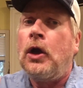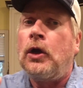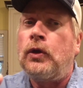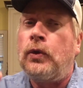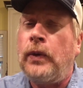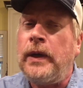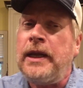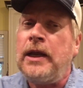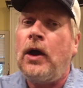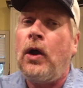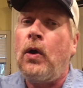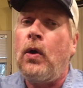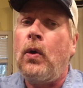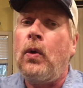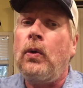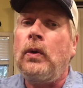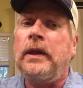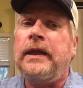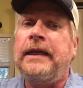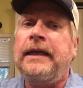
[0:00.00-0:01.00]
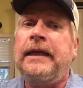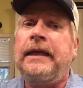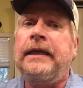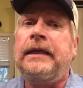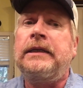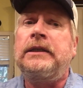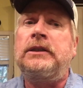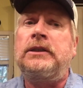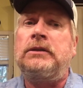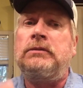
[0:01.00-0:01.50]
Creole
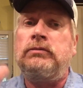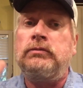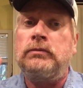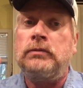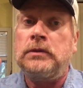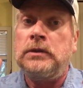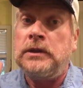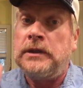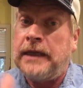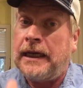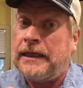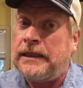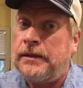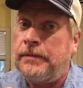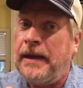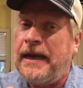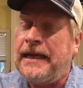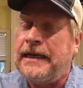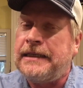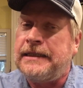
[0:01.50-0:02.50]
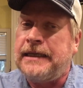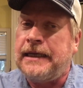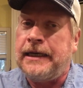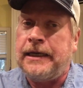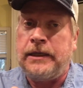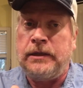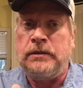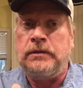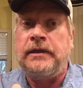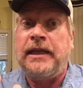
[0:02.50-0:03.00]
is got tomatoes in
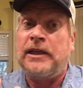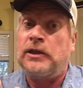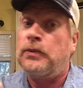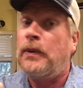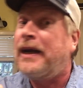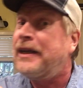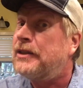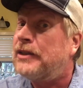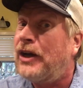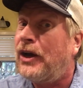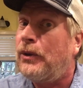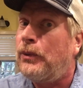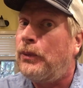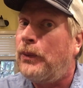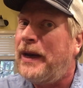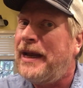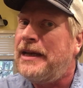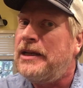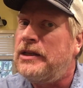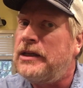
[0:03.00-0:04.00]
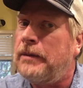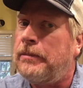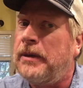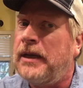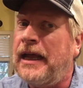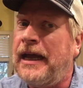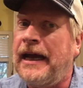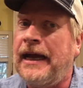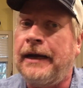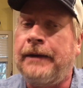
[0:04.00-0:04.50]
it. That's why it's called red
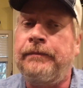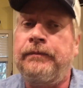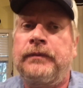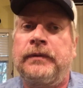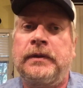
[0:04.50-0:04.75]
jambalaya.